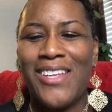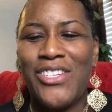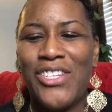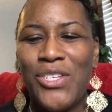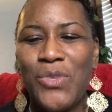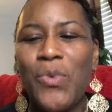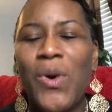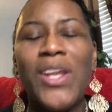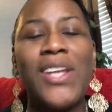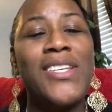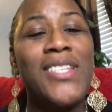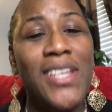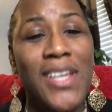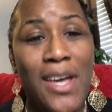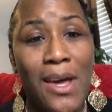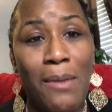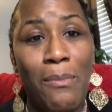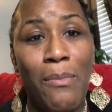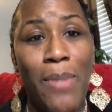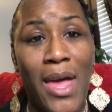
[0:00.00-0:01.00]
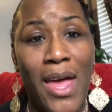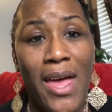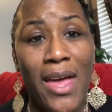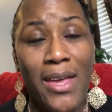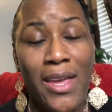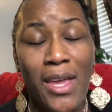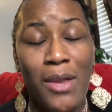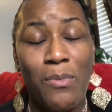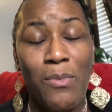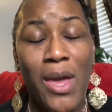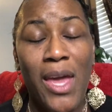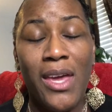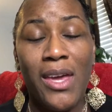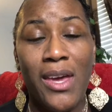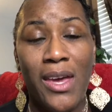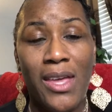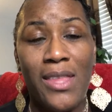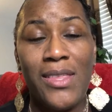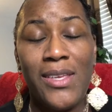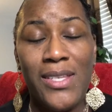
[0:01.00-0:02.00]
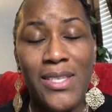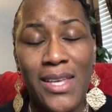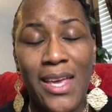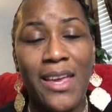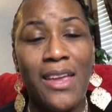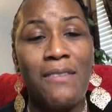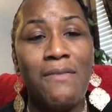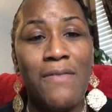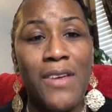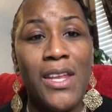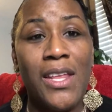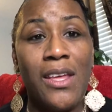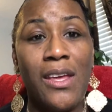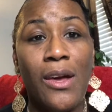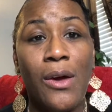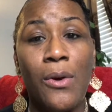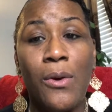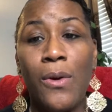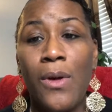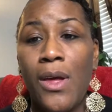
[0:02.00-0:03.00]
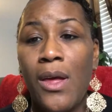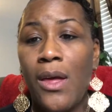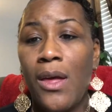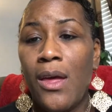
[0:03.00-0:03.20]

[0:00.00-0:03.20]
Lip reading: just wanted to come back and make the second video.